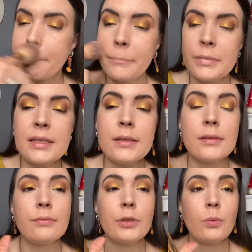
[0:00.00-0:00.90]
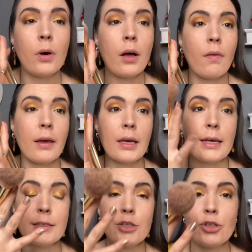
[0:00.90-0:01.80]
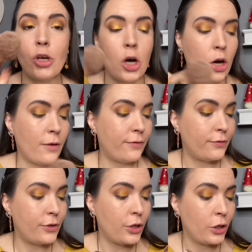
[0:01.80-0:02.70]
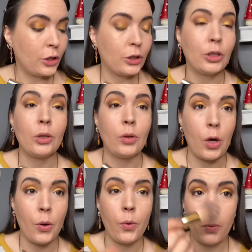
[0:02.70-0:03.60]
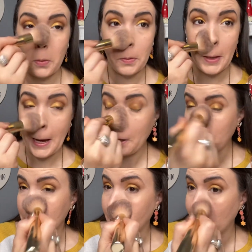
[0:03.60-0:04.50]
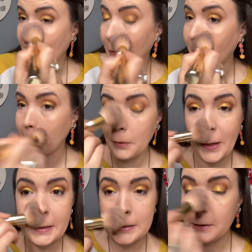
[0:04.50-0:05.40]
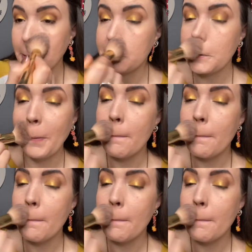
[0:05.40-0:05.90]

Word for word: This is if you want like a soft, glow. That is what Hourglass gives.